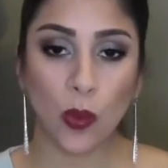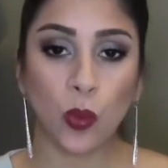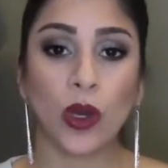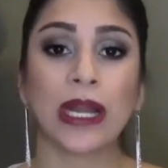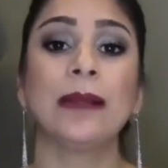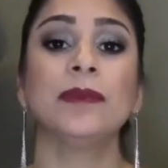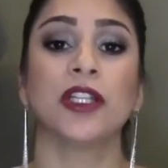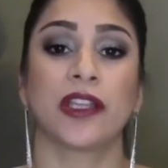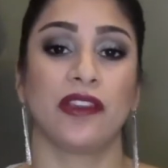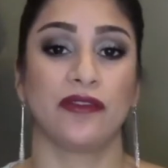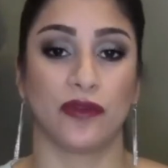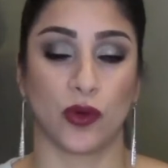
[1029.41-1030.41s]
What I'm
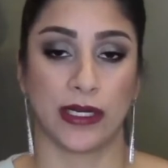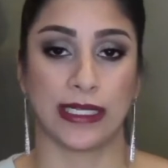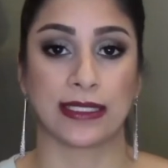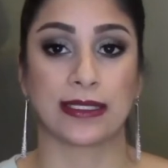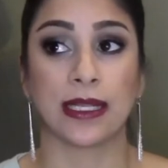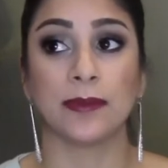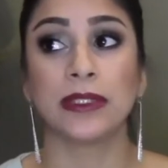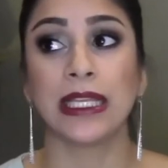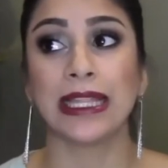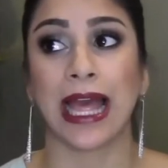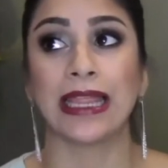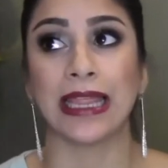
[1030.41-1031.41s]
looking for is
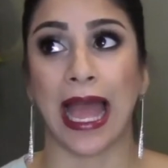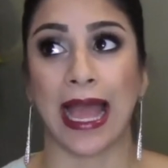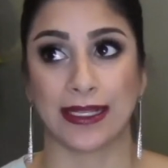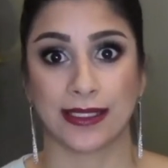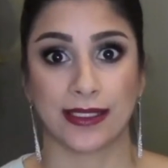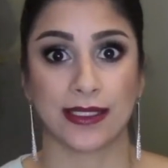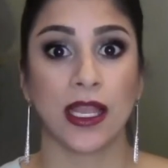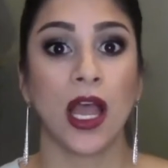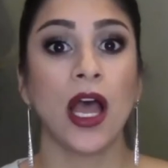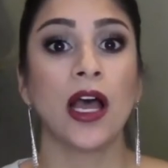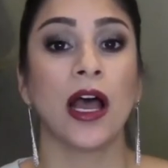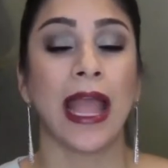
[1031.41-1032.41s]
something that lasts
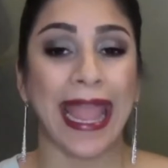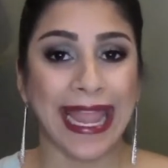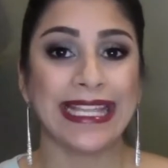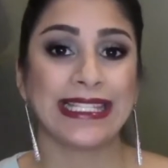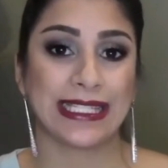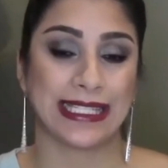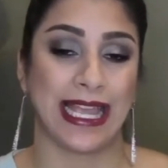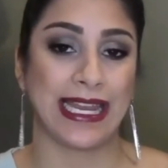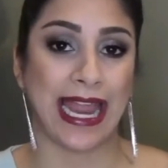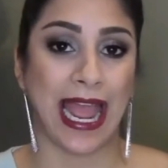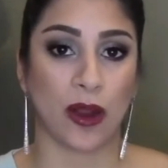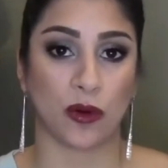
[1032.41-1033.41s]
eight to
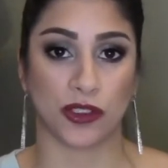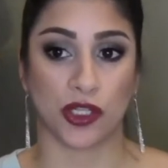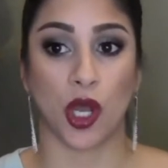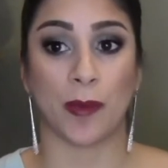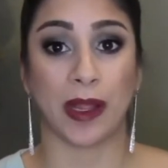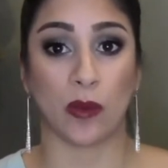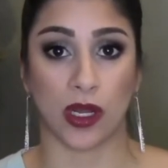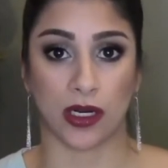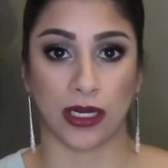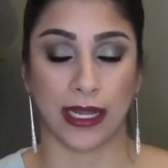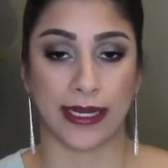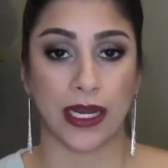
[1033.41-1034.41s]
ten hours on my
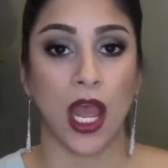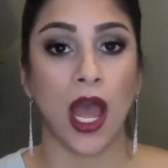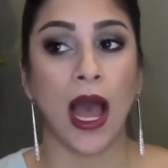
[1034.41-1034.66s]
waterline.